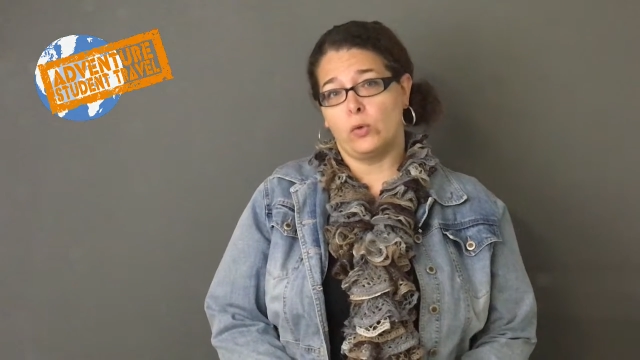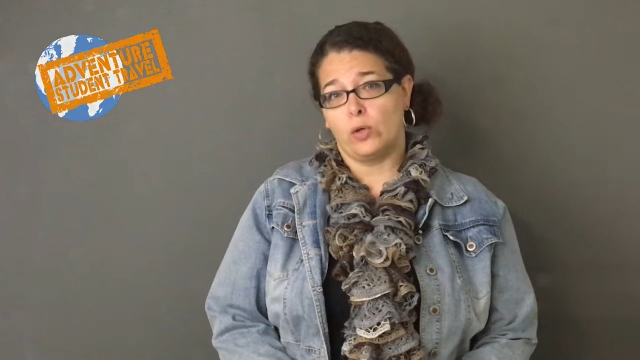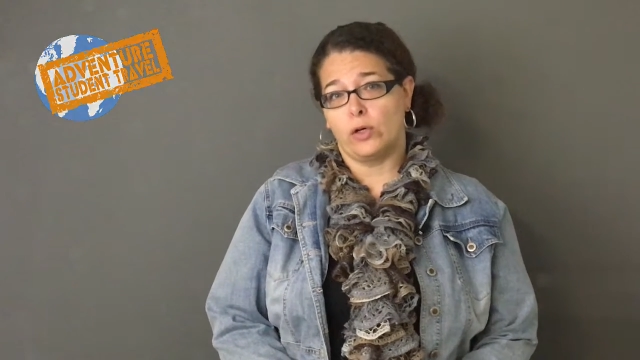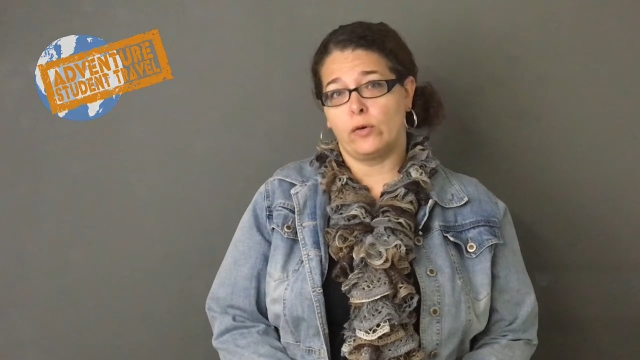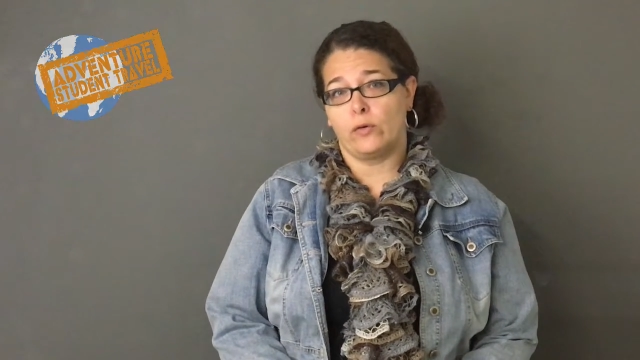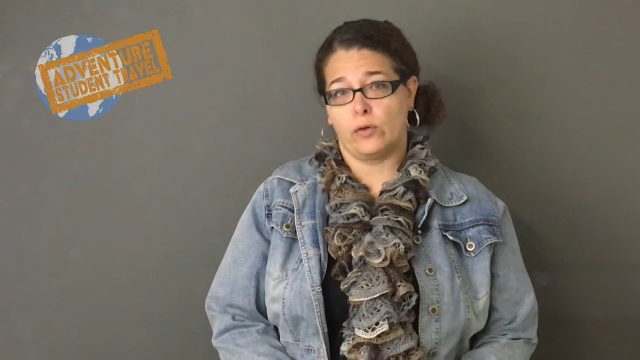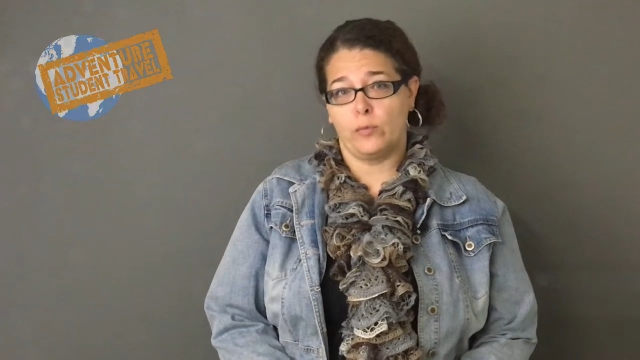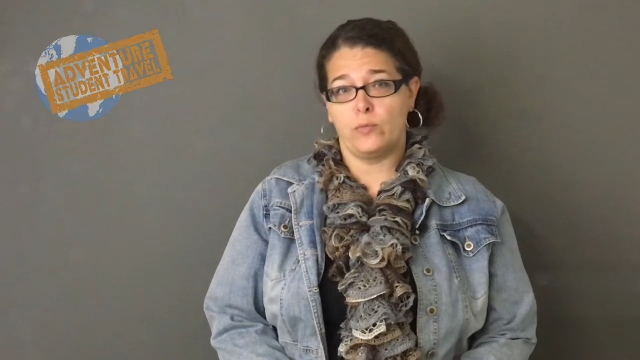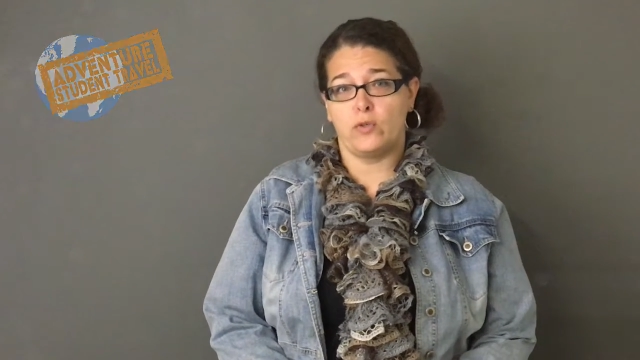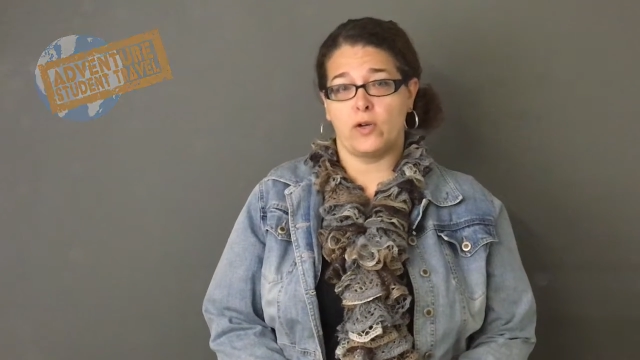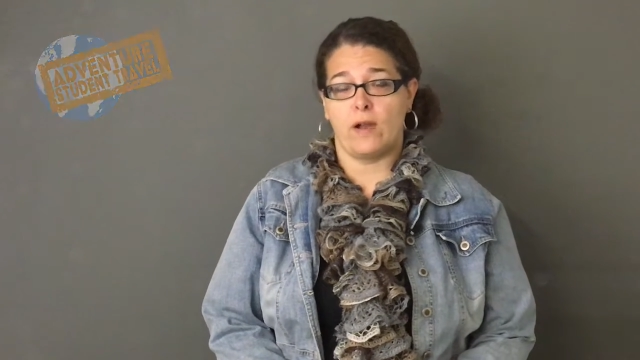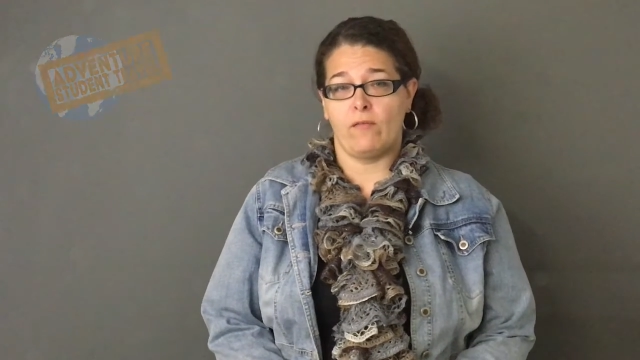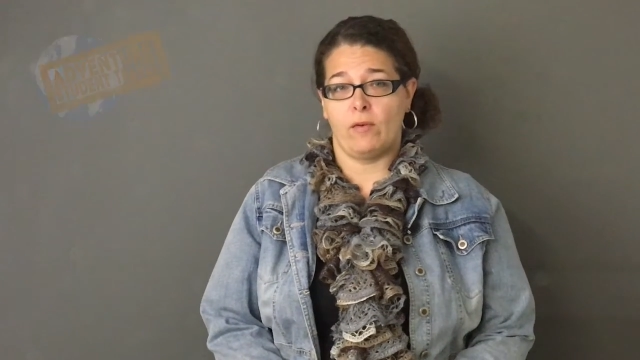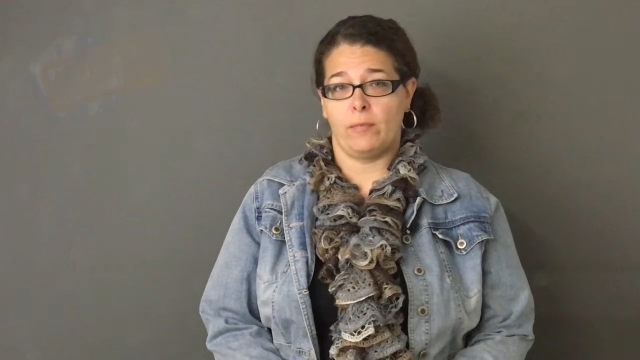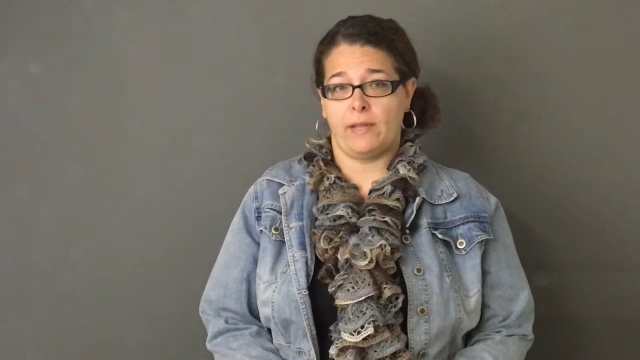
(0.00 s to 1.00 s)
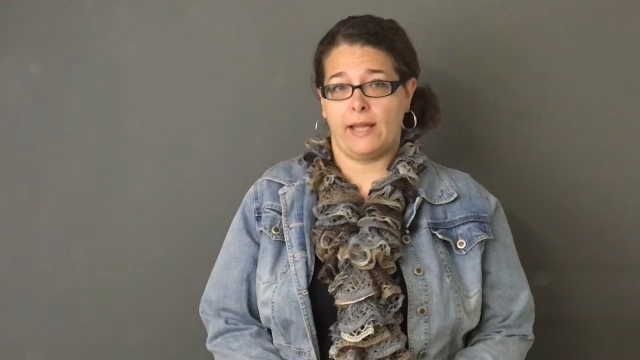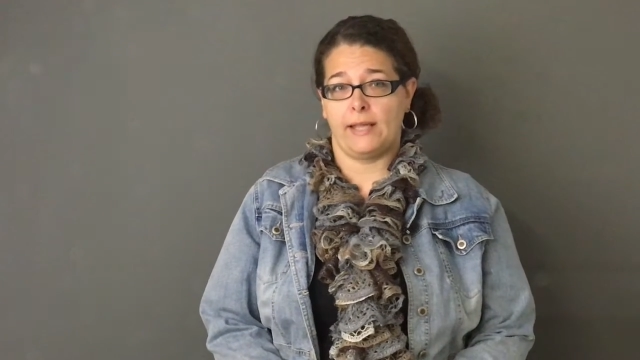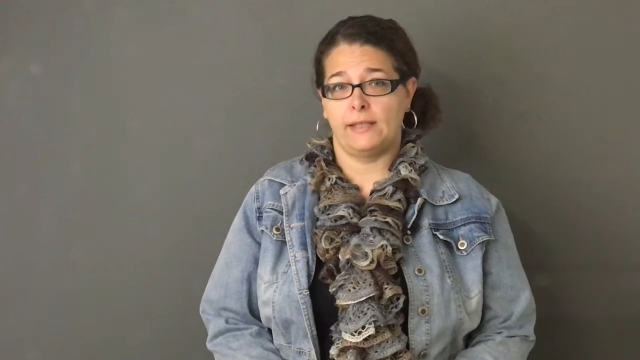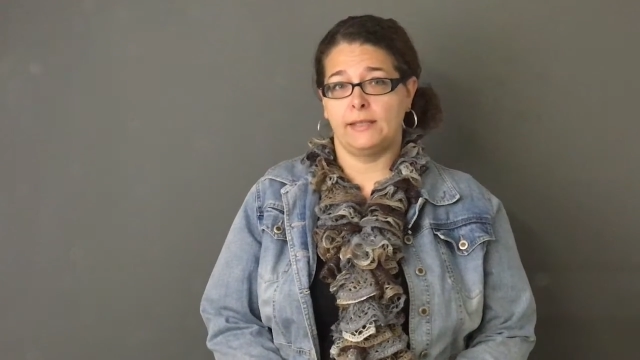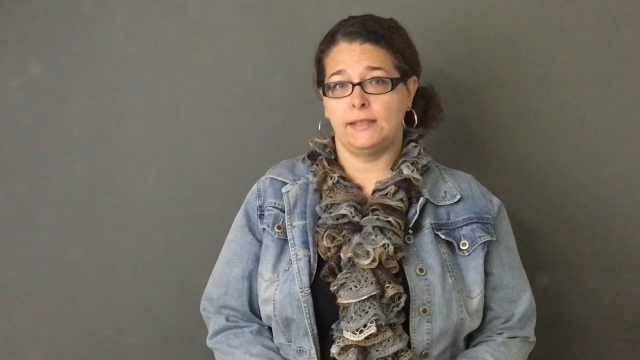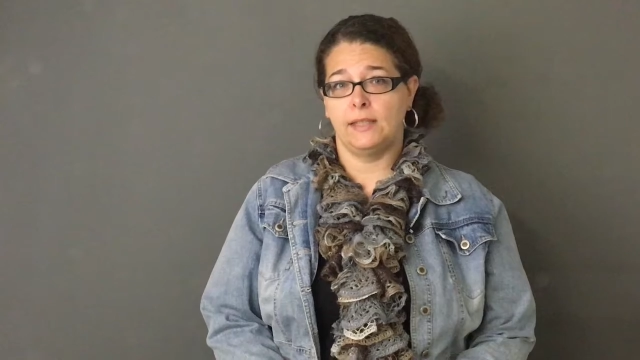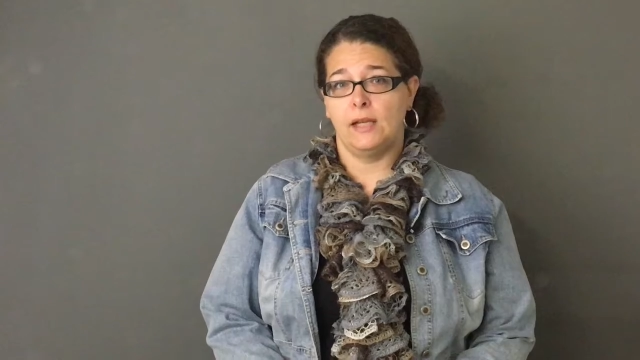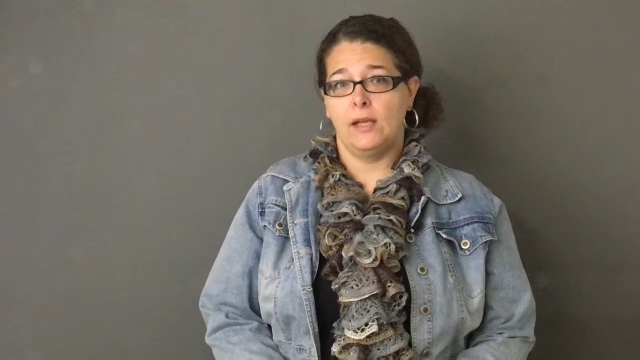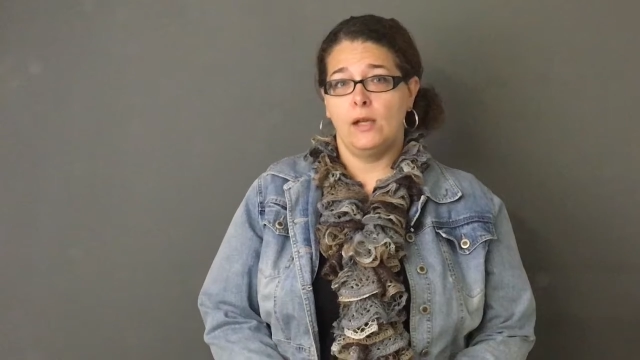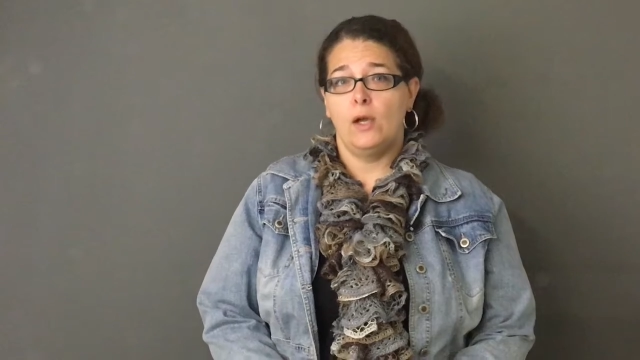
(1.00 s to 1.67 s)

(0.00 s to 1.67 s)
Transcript: your group travel plans.